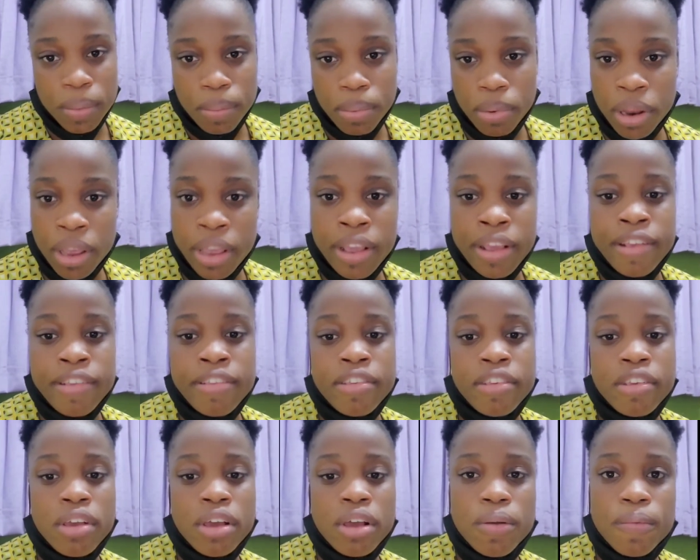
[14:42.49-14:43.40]

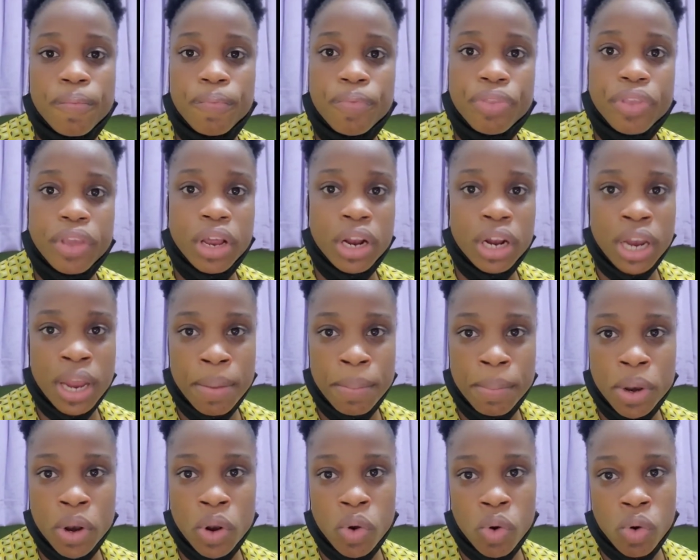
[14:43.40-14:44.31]
please let
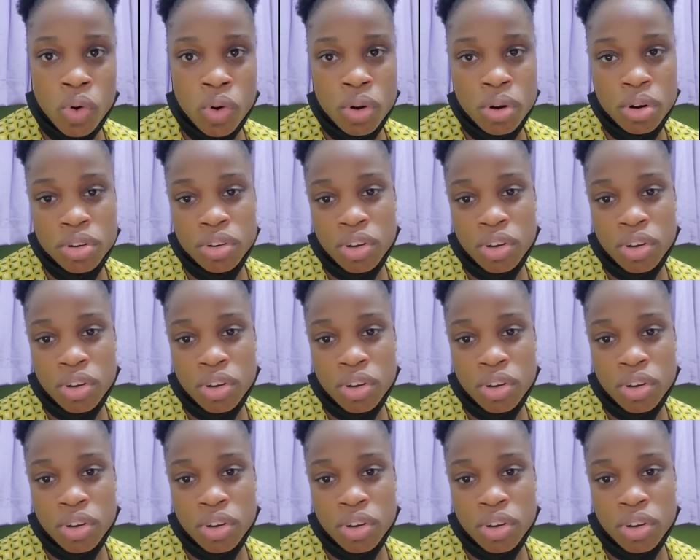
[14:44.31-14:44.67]
me know.